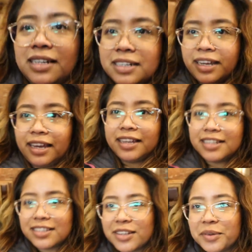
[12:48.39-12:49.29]
Okay,
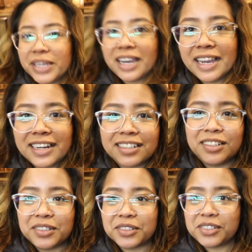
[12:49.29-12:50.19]
so we kind of
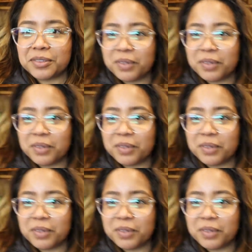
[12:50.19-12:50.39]
closed the